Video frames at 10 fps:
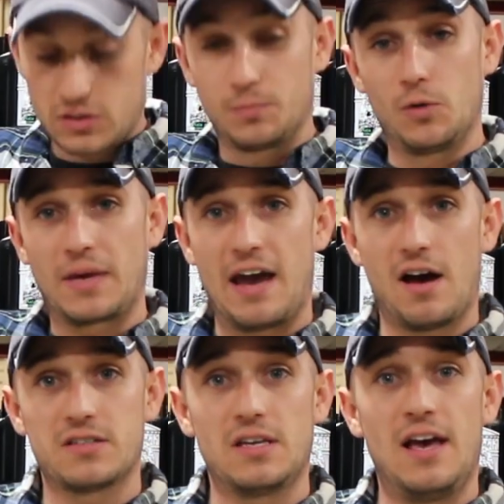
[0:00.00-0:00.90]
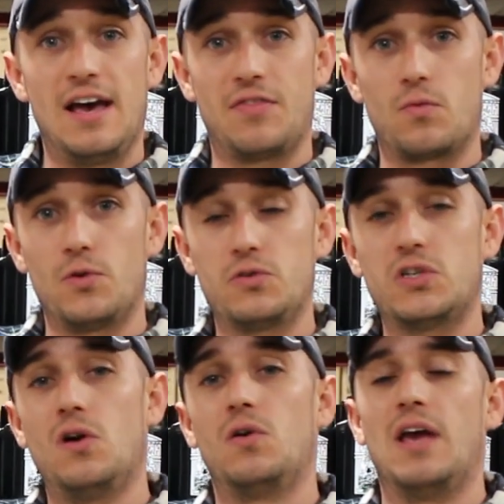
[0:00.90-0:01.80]
use the Bloom Khaos at the root
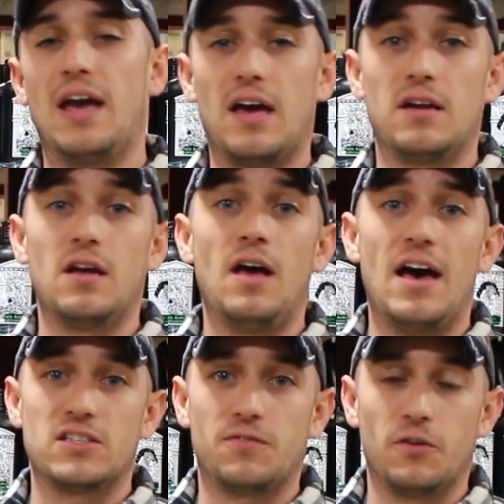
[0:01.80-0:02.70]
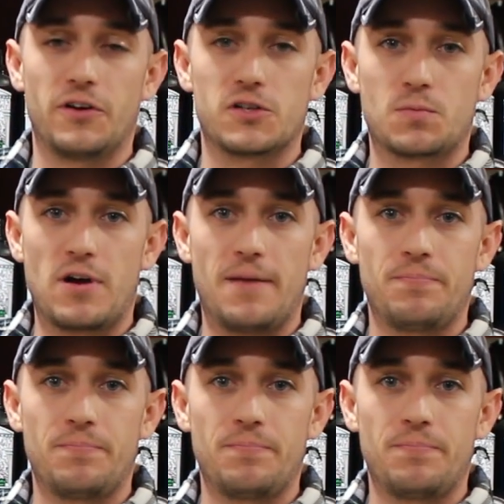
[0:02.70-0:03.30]
zone and as a foliar spray.